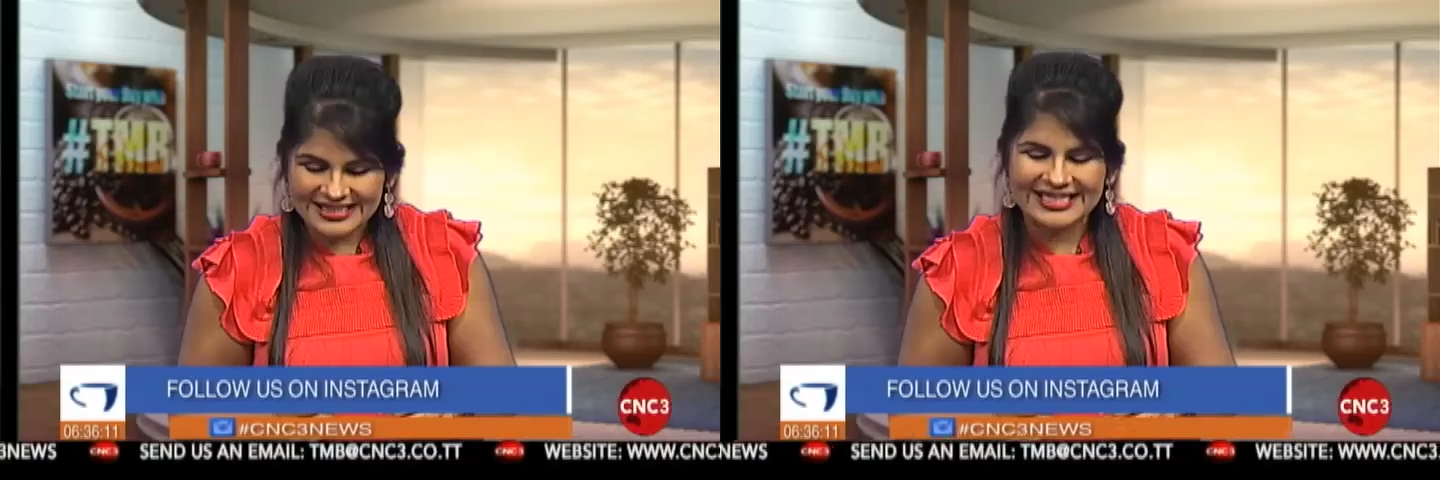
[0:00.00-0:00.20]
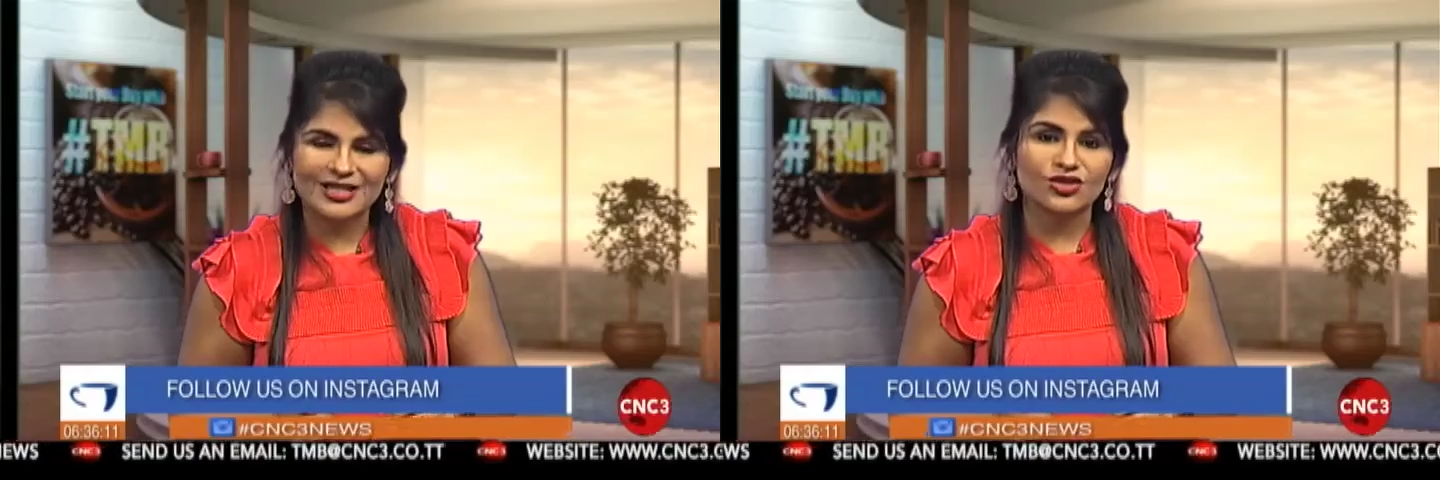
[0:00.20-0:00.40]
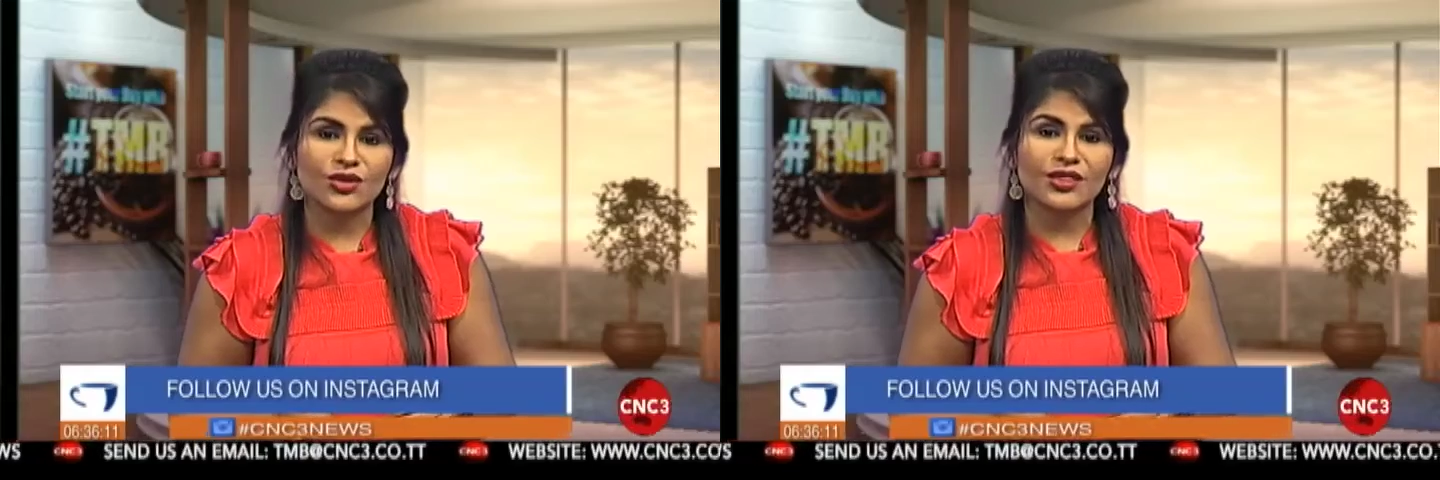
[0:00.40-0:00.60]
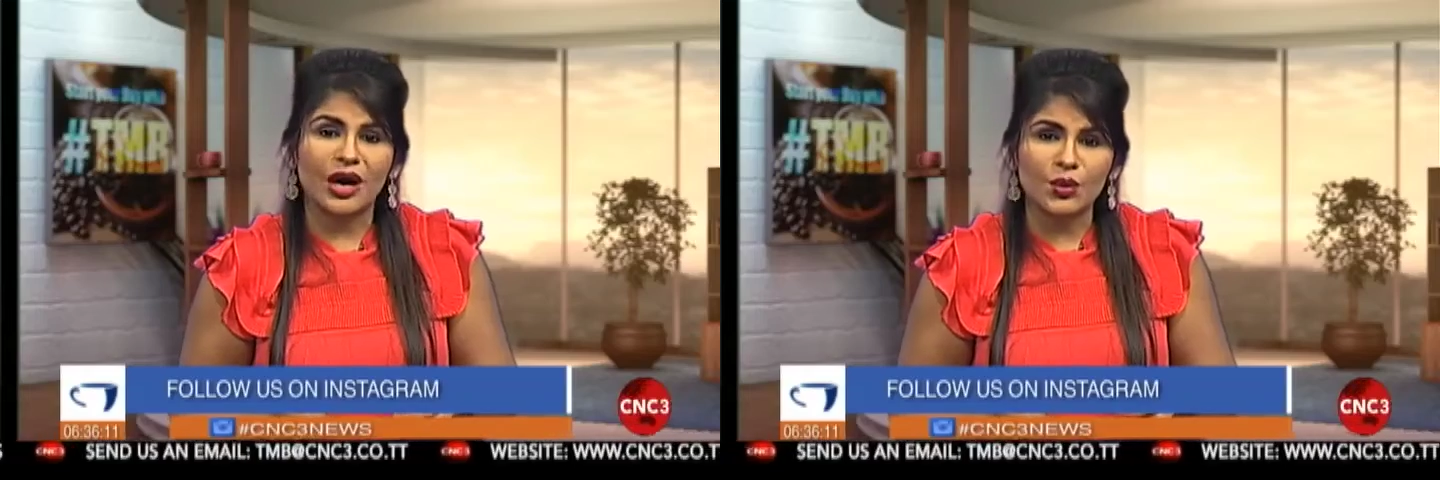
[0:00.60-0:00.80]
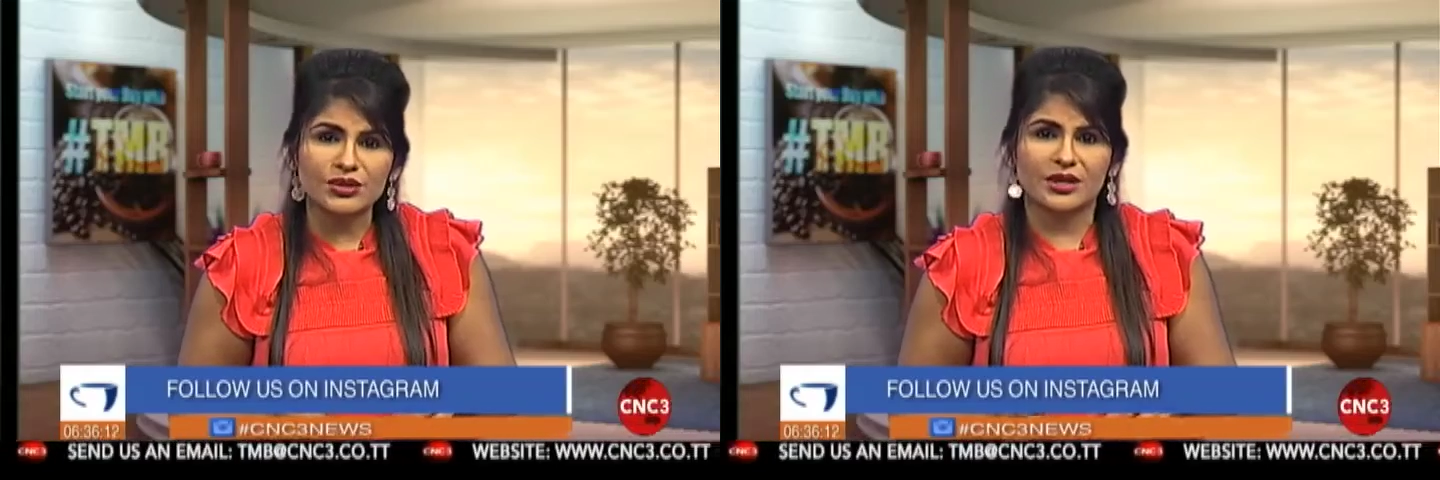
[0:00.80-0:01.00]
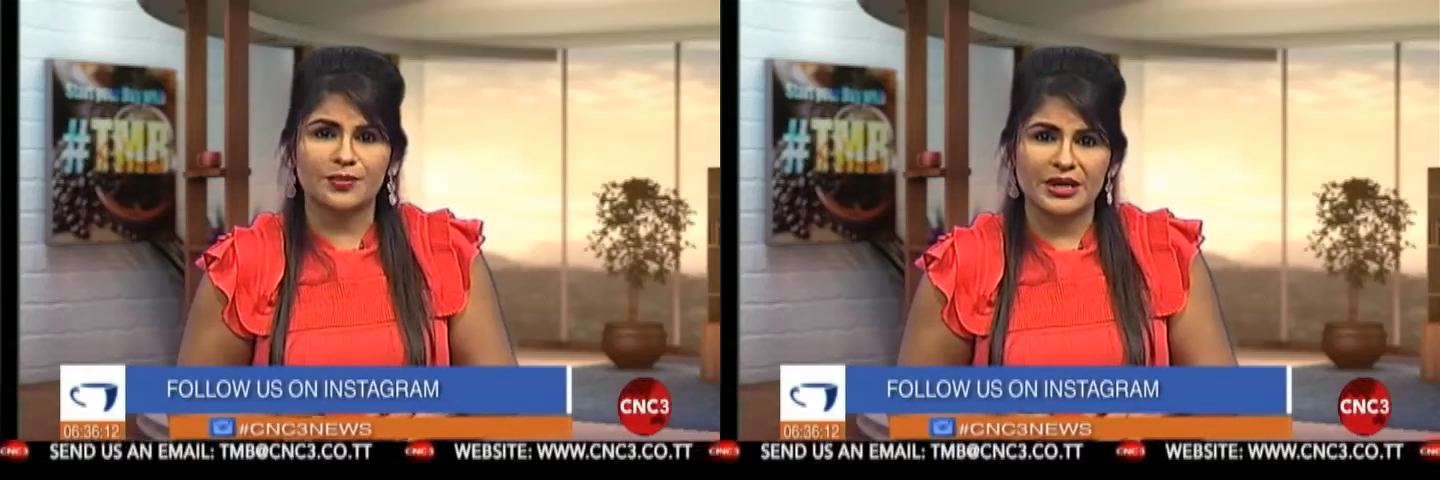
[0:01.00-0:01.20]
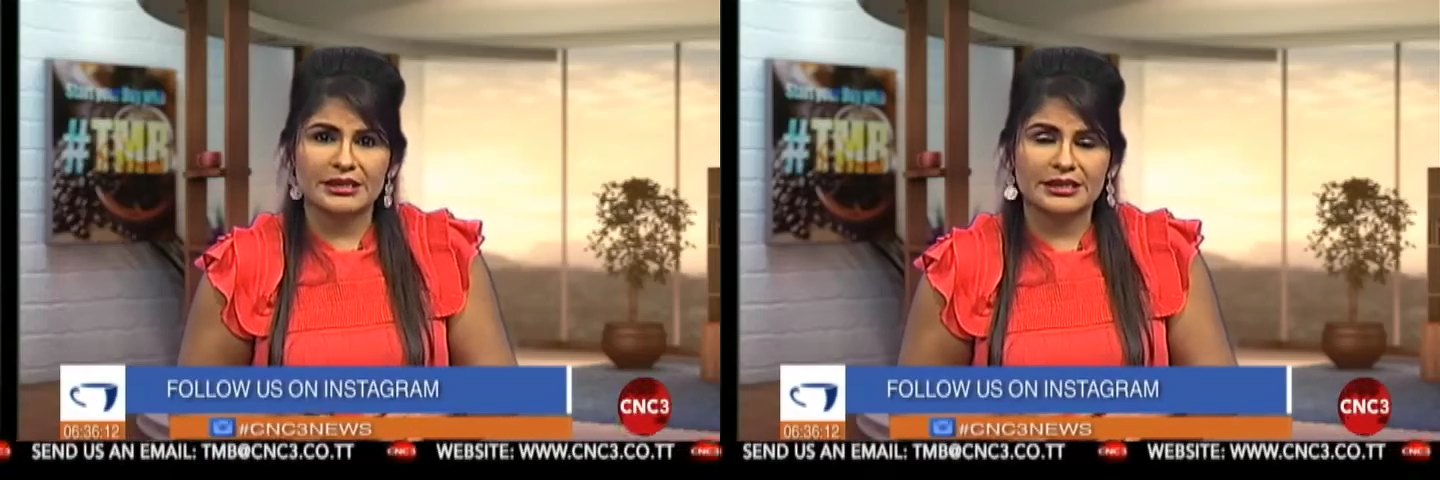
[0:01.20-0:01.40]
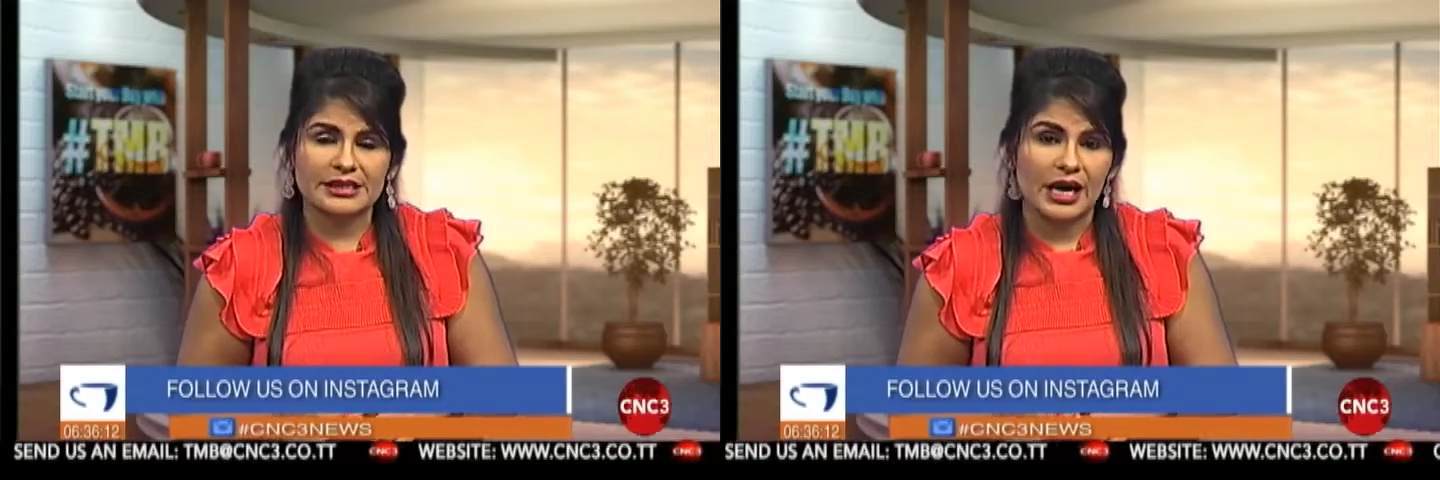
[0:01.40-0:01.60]
600,000
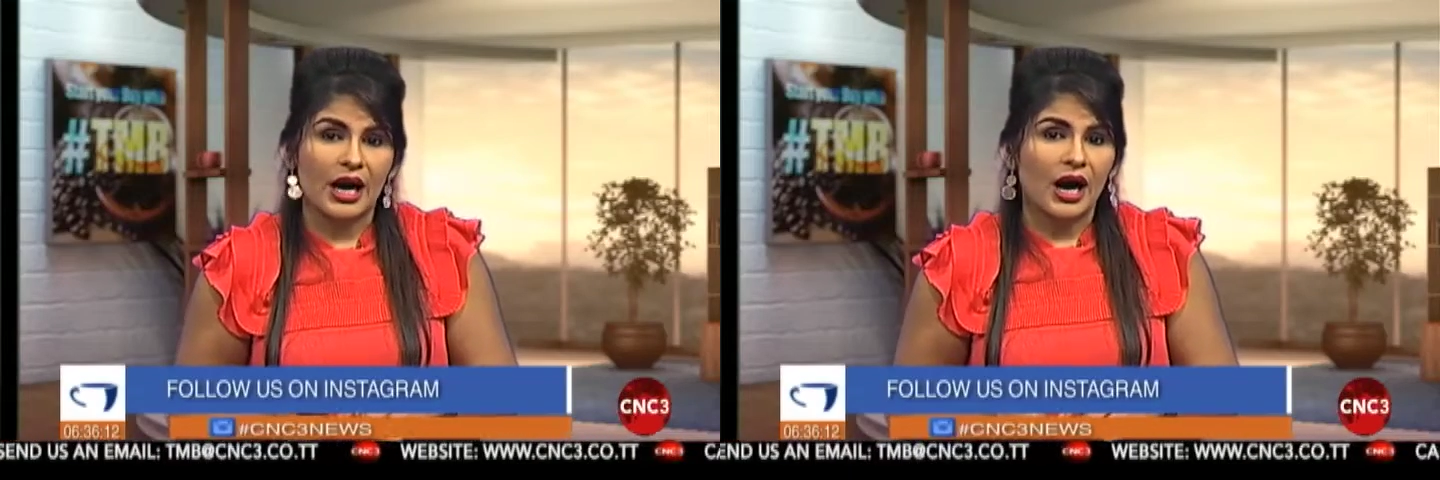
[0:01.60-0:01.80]
persons